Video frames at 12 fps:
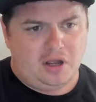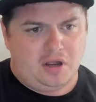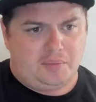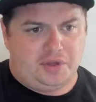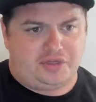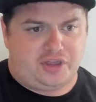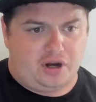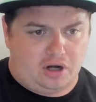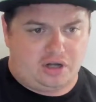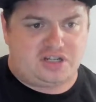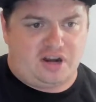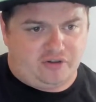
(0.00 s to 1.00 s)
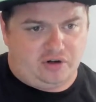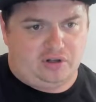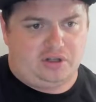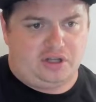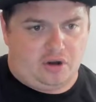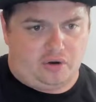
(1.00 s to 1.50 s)
but there are
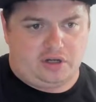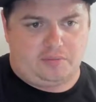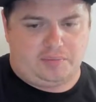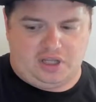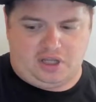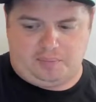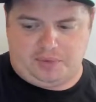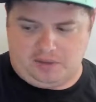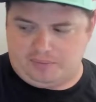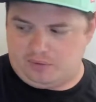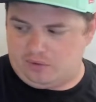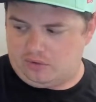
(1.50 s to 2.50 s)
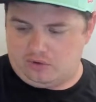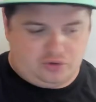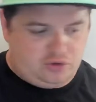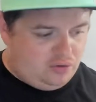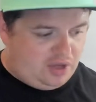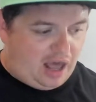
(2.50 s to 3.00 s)
definitely going to be people who
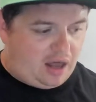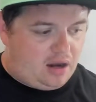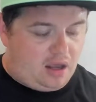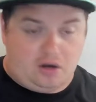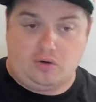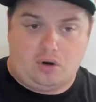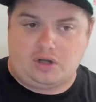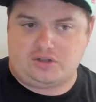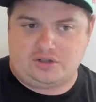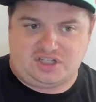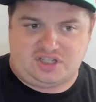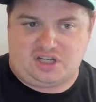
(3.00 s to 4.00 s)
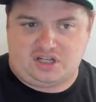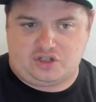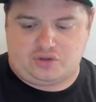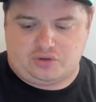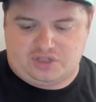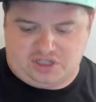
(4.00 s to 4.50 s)
do that and who also just think it's
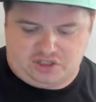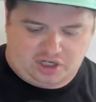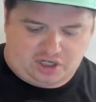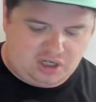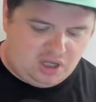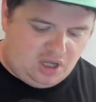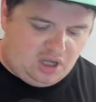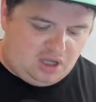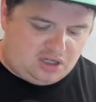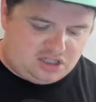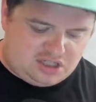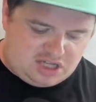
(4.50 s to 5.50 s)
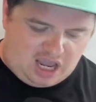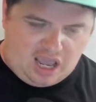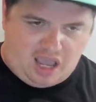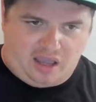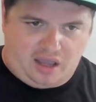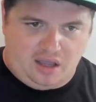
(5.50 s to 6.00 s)
strategic to
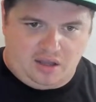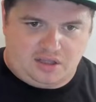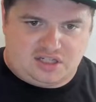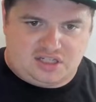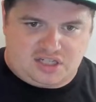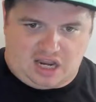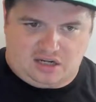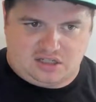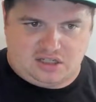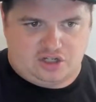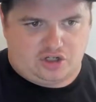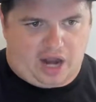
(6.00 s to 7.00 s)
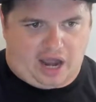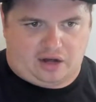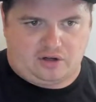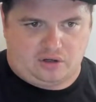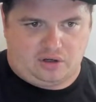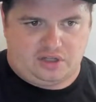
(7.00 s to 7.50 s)
say the states is your
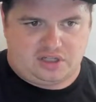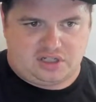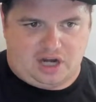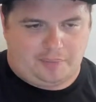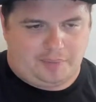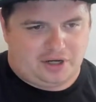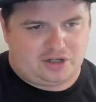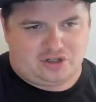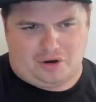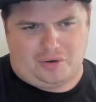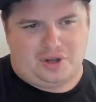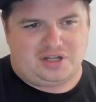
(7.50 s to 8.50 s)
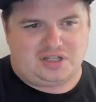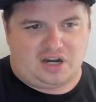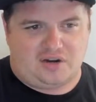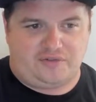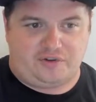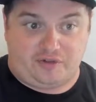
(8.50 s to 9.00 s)
actor on this topic. So
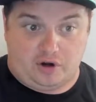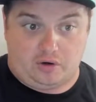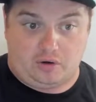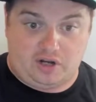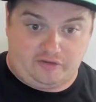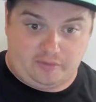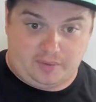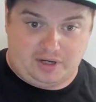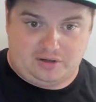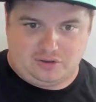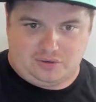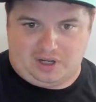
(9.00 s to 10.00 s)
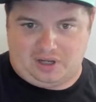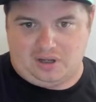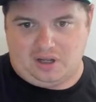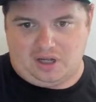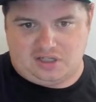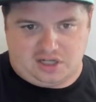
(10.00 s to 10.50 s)
instead of the federal government doing
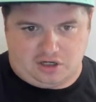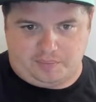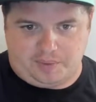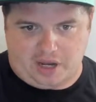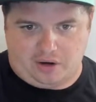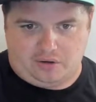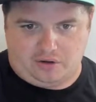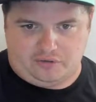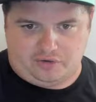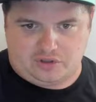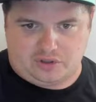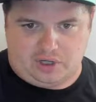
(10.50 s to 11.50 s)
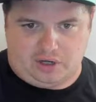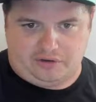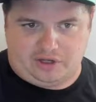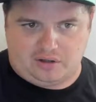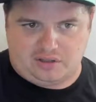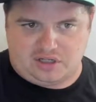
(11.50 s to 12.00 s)
a single-payer universal
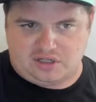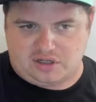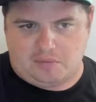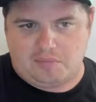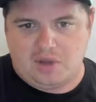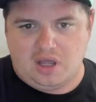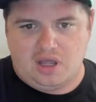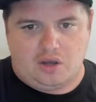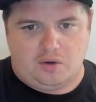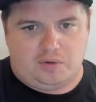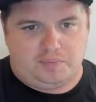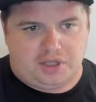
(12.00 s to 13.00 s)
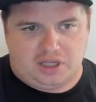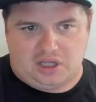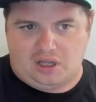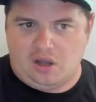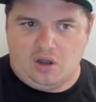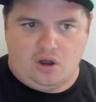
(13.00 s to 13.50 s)
healthcare system, it would
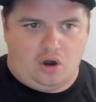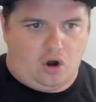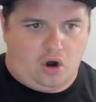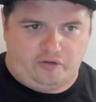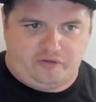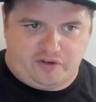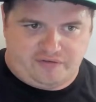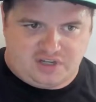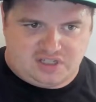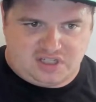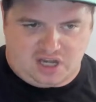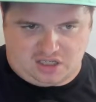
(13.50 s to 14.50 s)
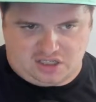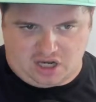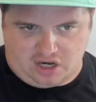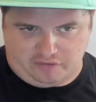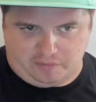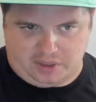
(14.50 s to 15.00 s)
be all 50 states'
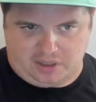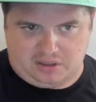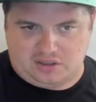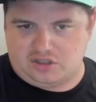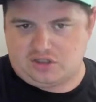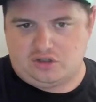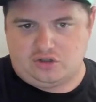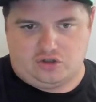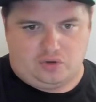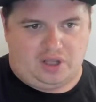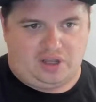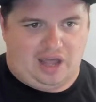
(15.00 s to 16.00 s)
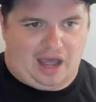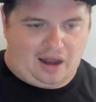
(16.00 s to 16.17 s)
governments doing that.